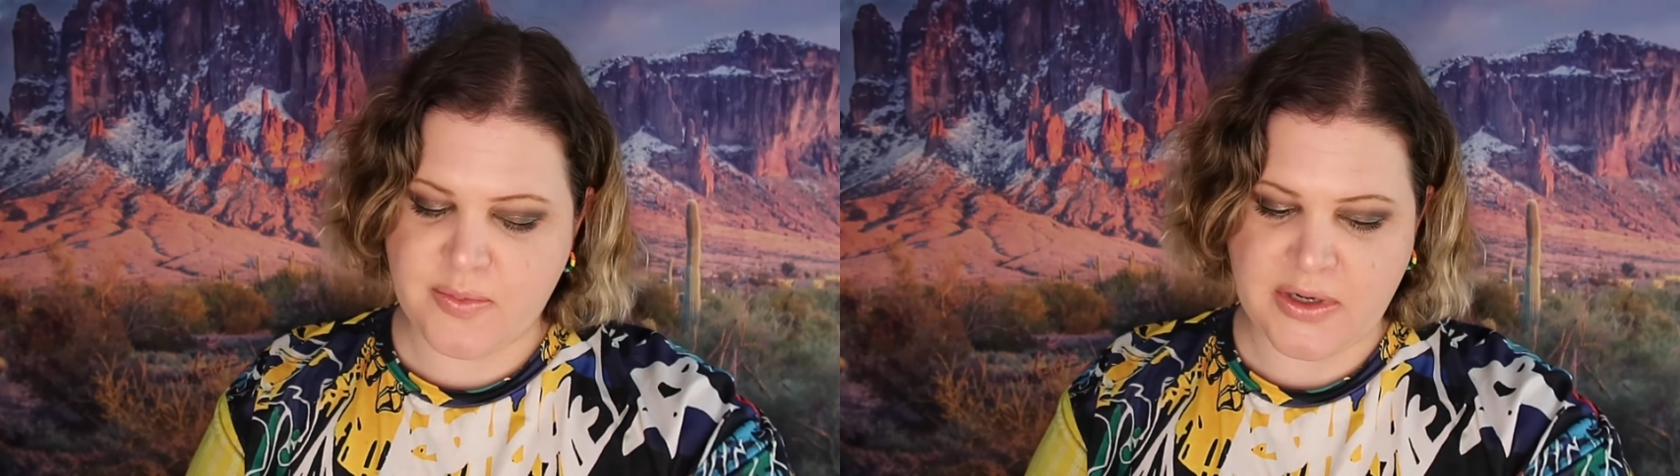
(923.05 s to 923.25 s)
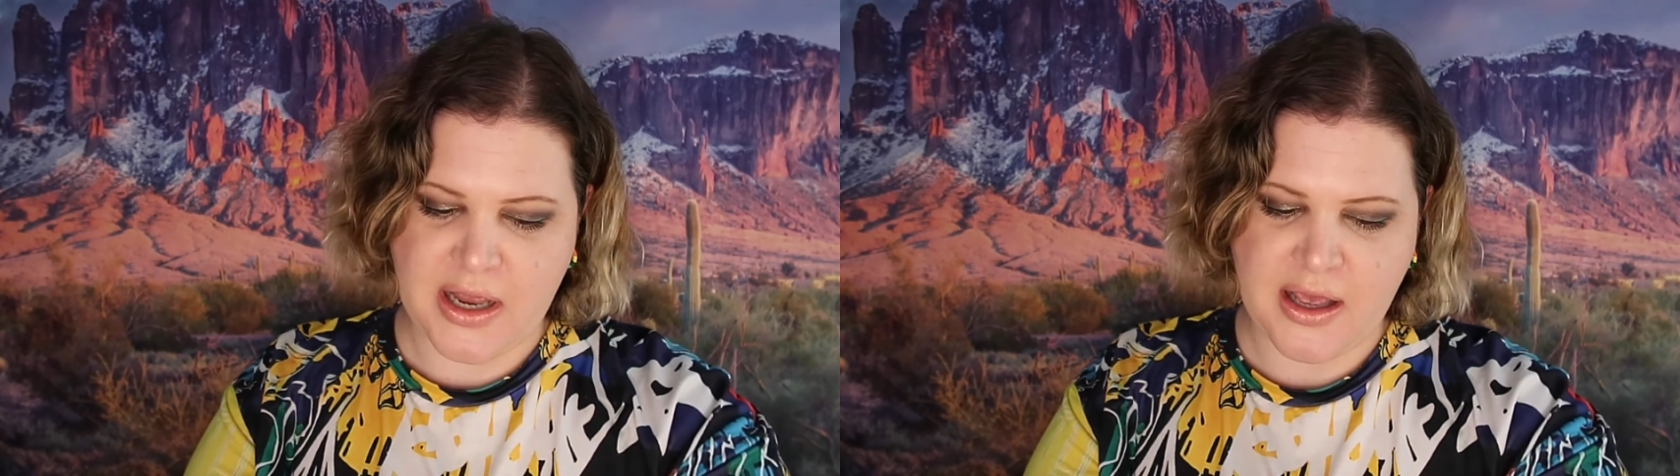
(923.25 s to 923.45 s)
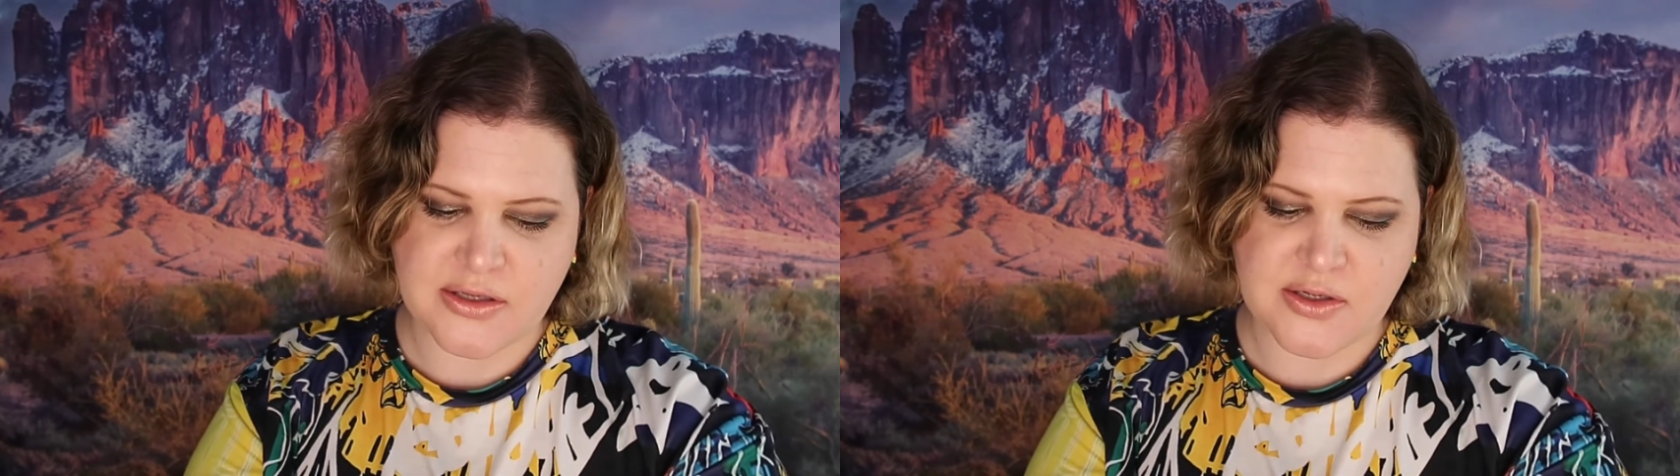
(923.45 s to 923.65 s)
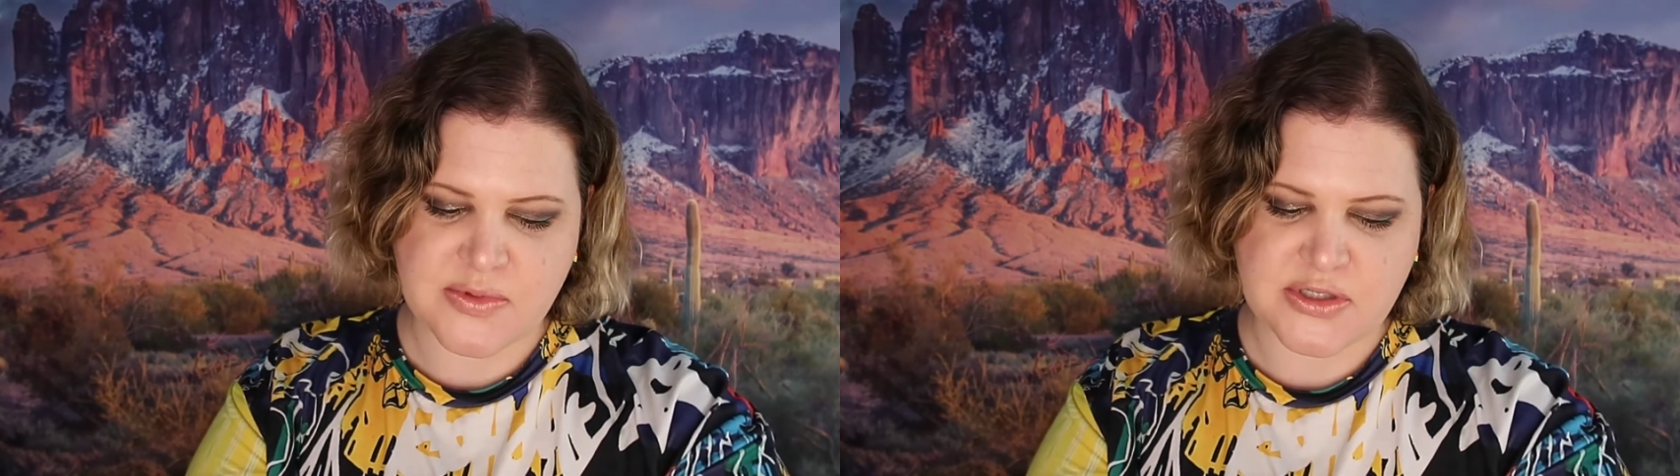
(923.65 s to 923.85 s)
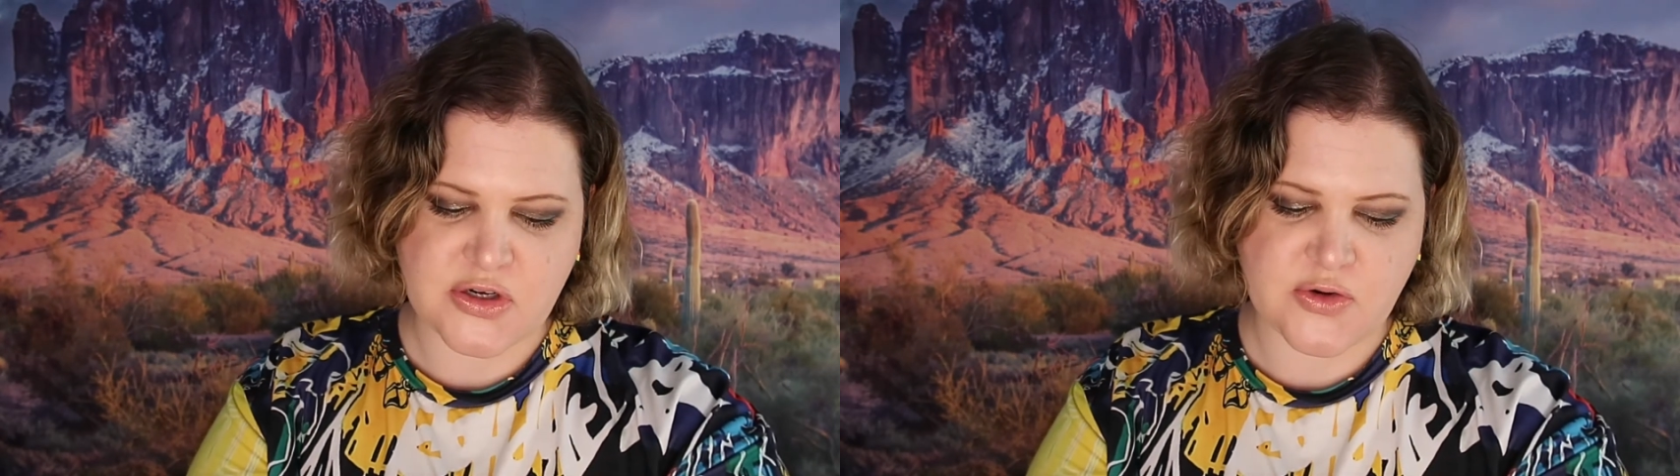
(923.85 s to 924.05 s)
but it has
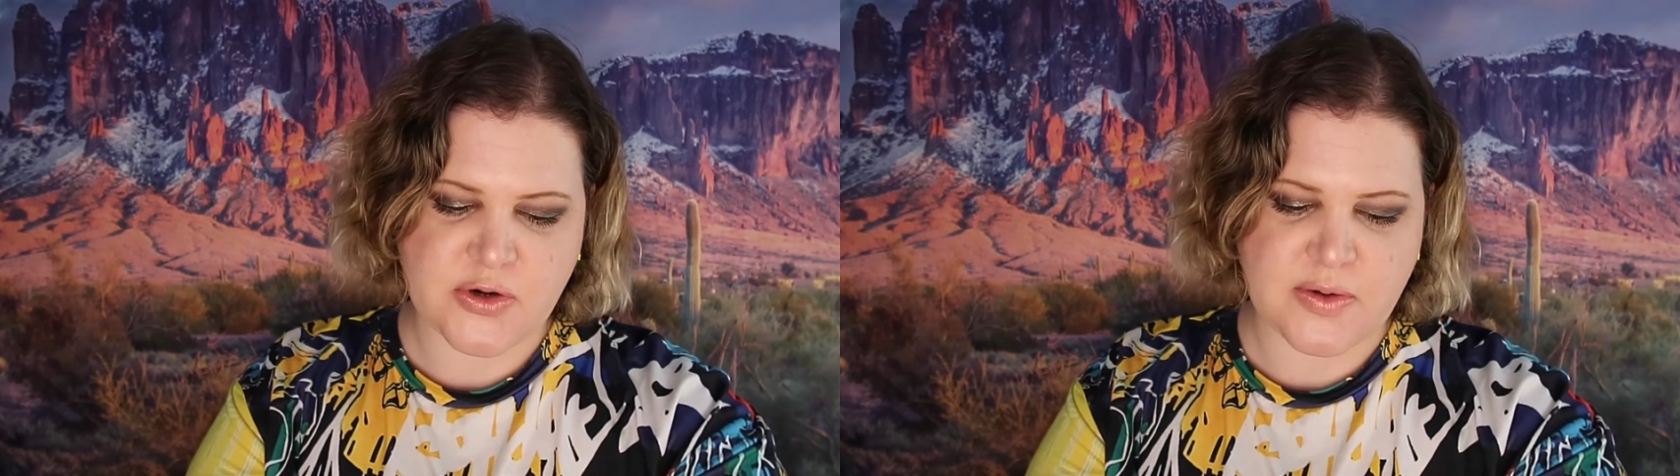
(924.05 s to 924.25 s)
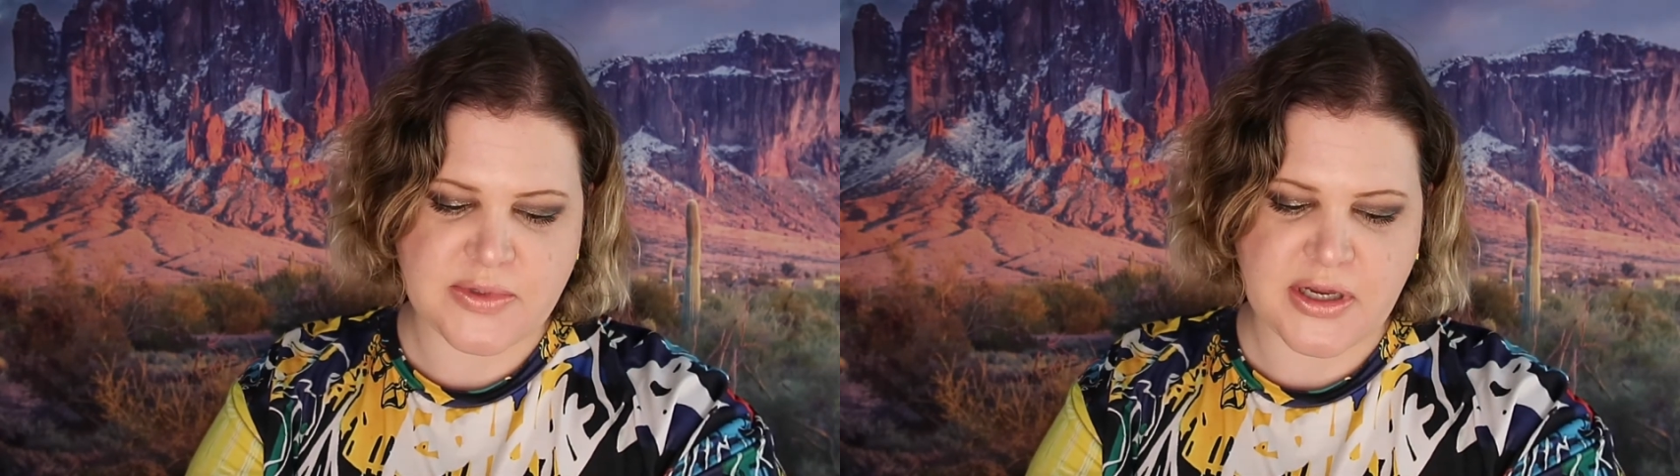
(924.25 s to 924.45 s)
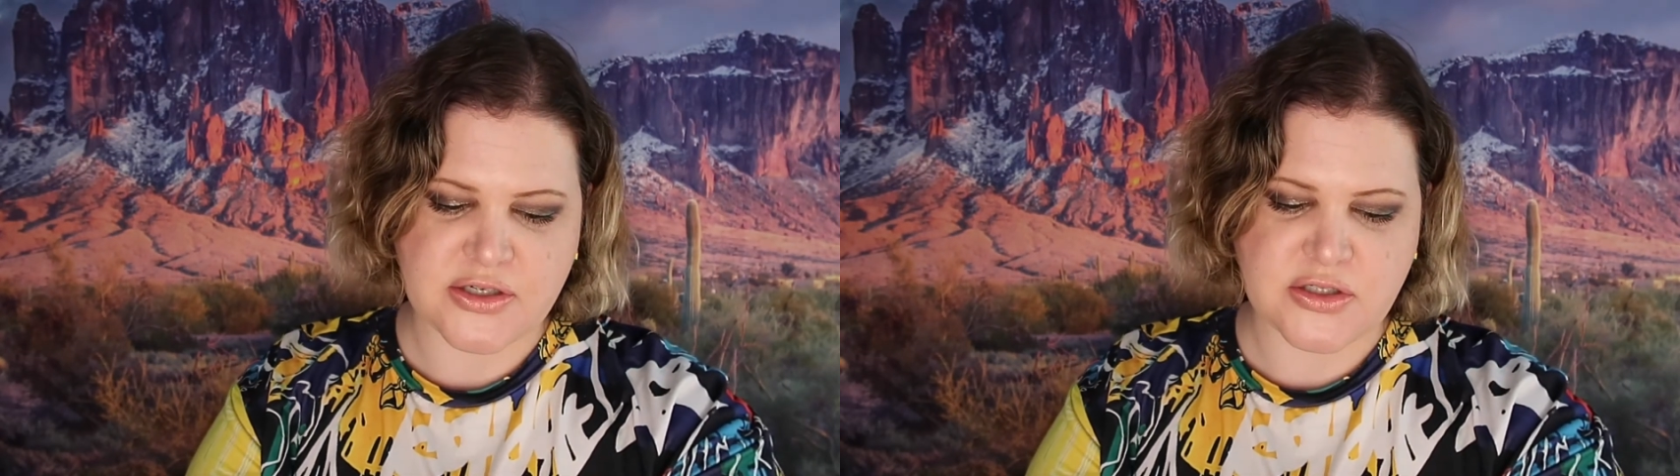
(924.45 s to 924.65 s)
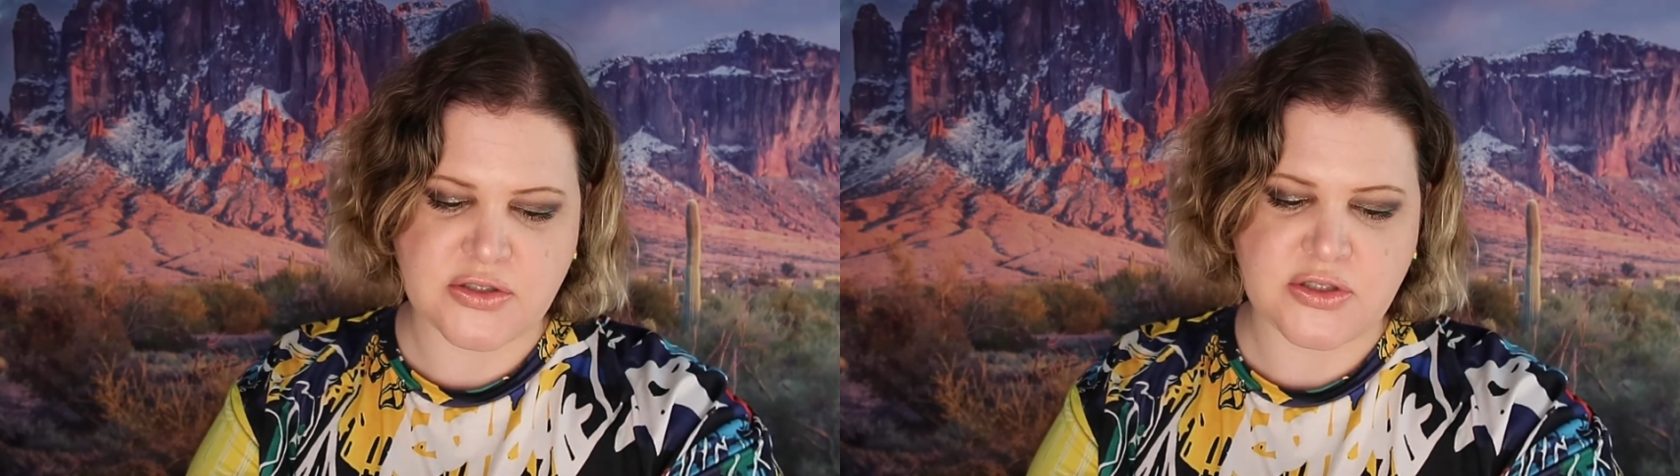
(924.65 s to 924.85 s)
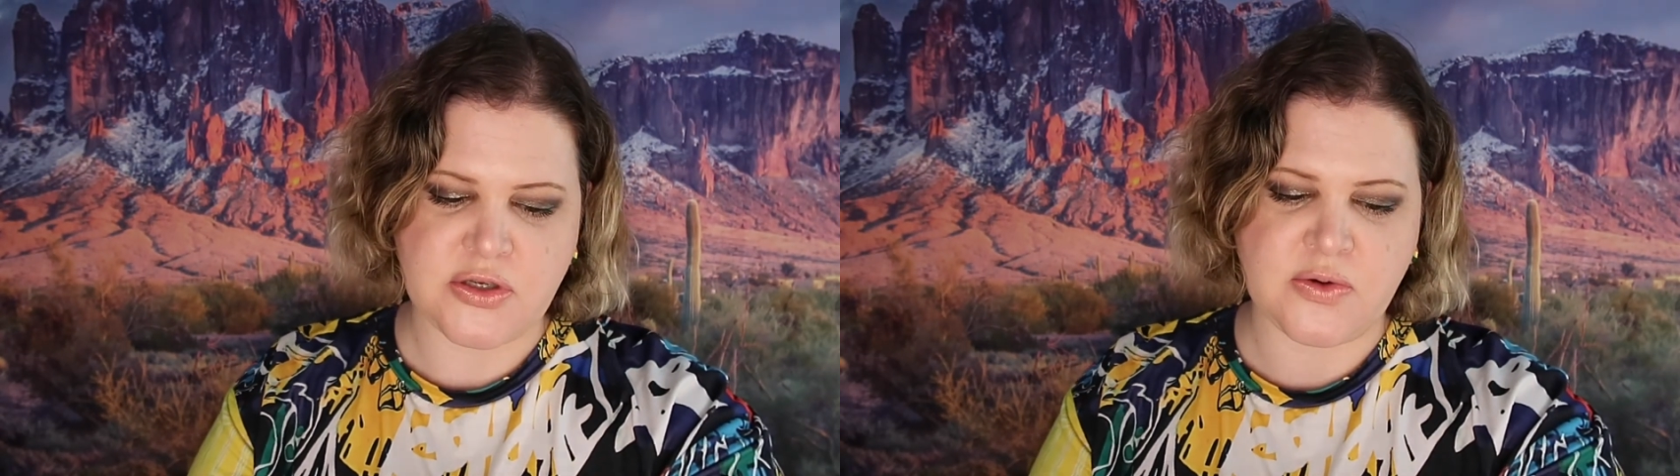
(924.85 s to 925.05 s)
almost a cream
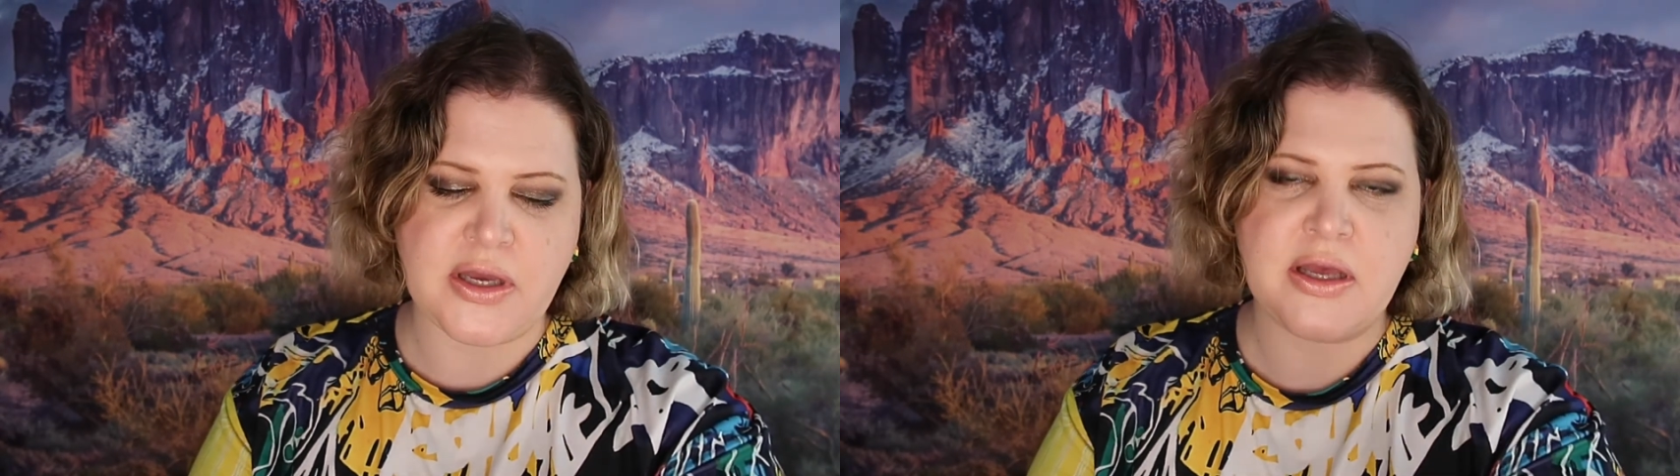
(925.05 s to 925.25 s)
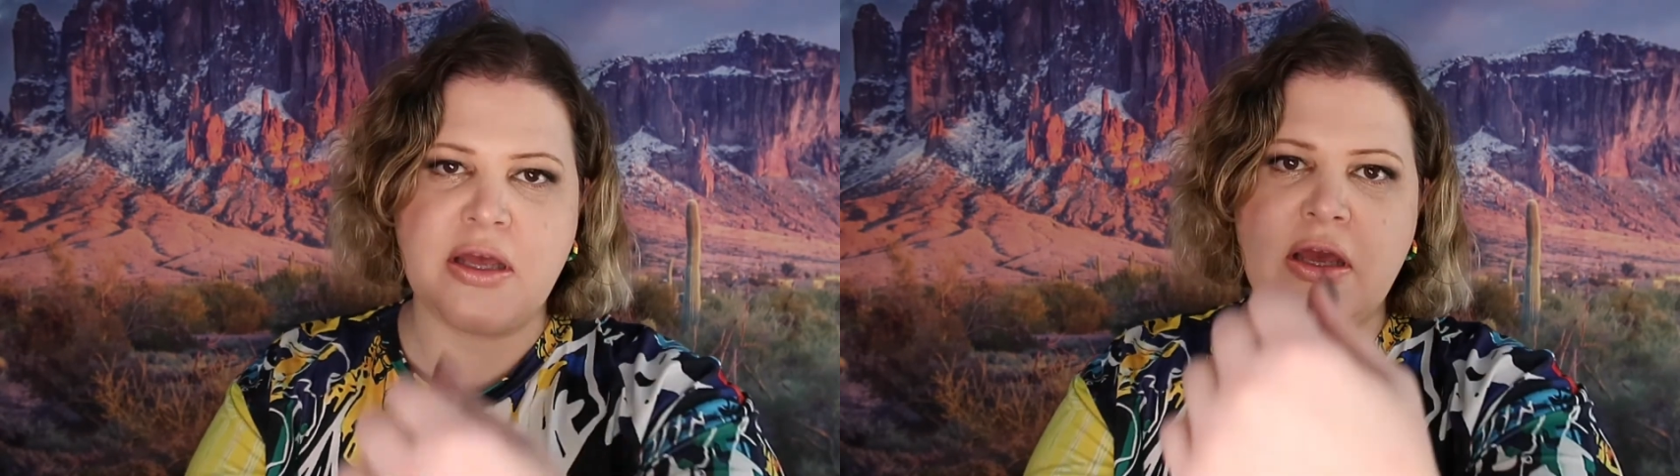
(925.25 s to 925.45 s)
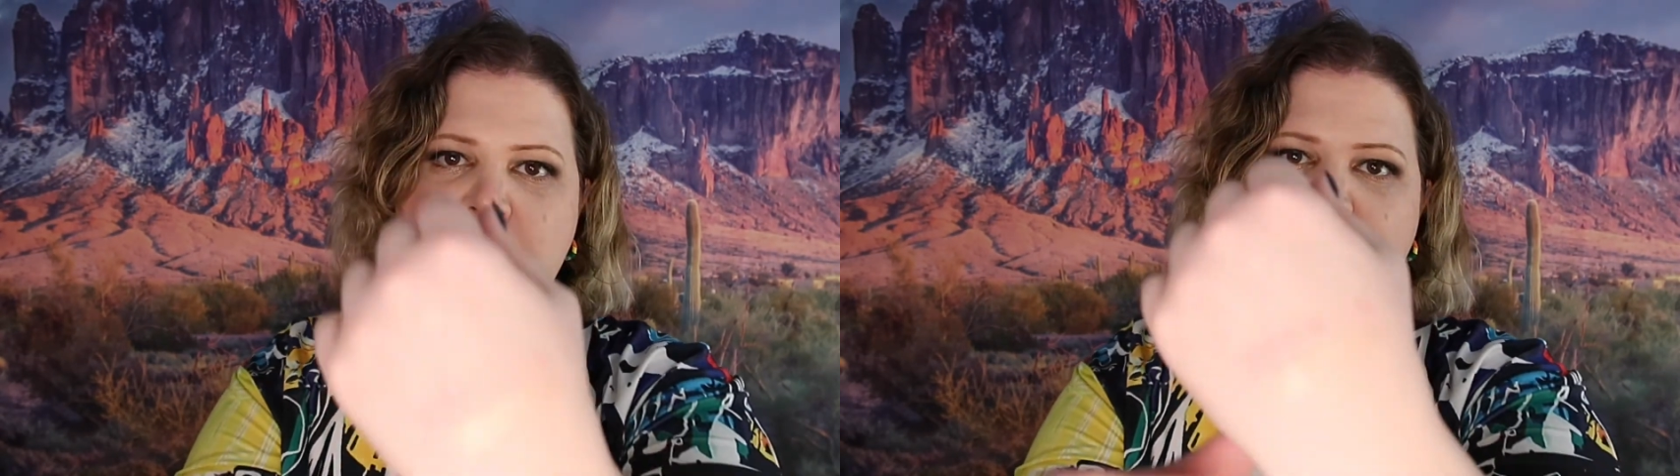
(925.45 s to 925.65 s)
texture to it.